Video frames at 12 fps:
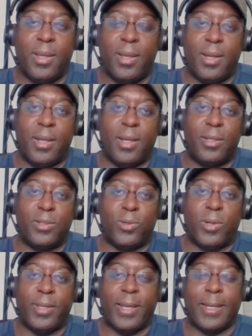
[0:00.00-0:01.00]
and I
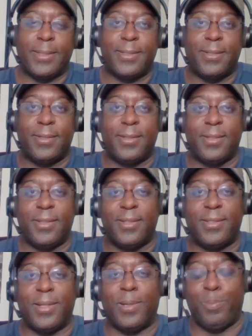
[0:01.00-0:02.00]
enjoyed that.
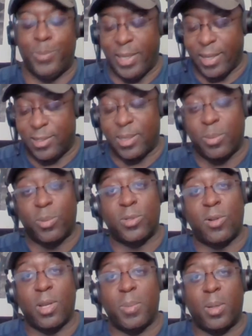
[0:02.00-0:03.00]
So next up, we'll
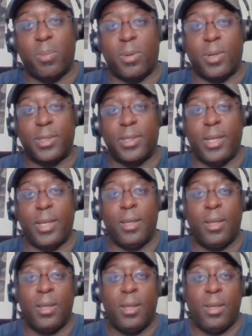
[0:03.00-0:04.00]
talk about Partey,
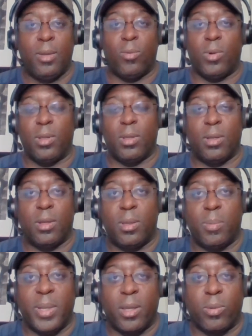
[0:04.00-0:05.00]
one of the
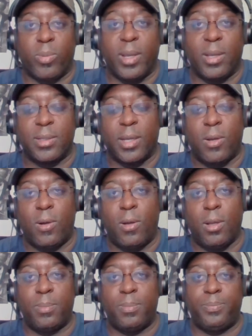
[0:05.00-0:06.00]
big three, as I
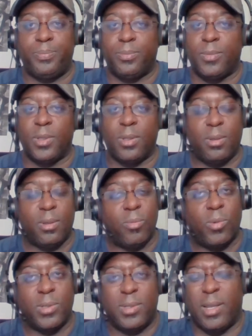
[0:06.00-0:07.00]
call him.
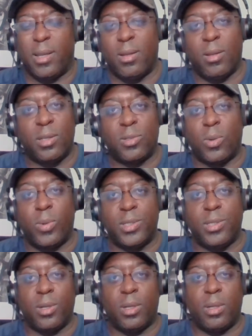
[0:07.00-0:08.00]
Once again, he's always
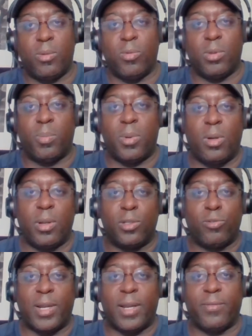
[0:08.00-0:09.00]
good with the ball in
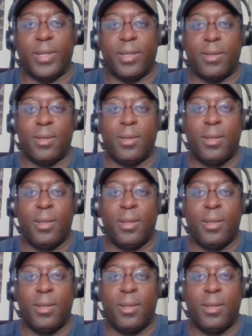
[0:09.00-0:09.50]
traffic.